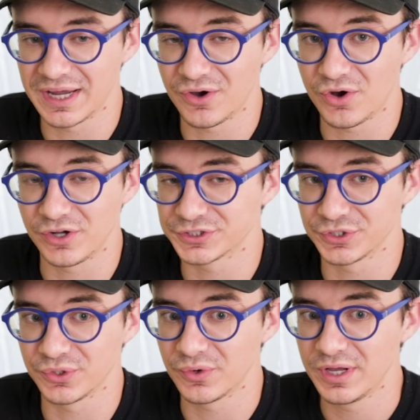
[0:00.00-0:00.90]
now.
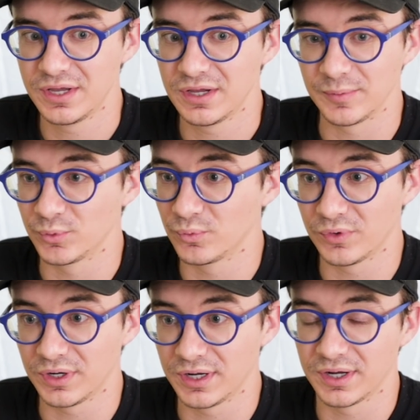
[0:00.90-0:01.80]
Also, I mean,
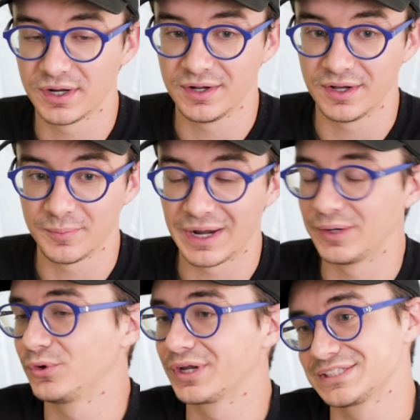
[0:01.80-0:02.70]

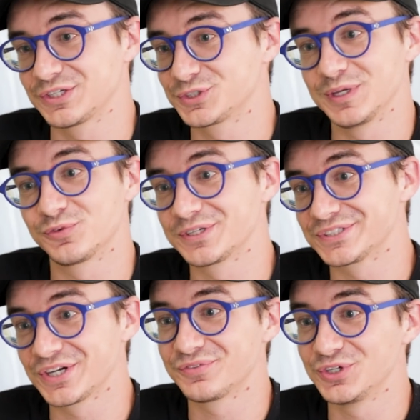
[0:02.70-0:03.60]
I guess I'll speak for
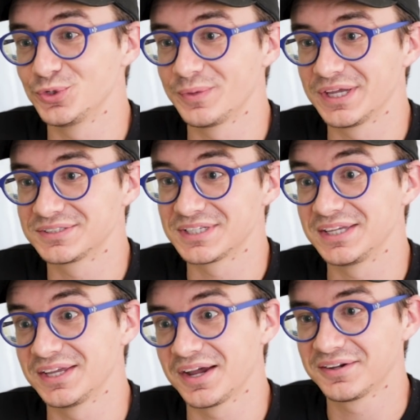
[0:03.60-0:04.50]
myself and you may
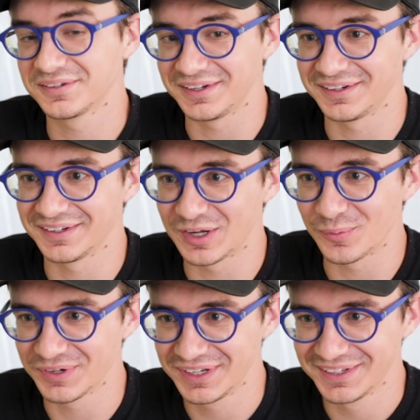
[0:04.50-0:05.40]
say,
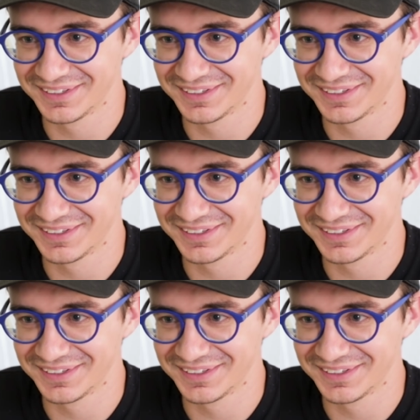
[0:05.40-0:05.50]
yeah.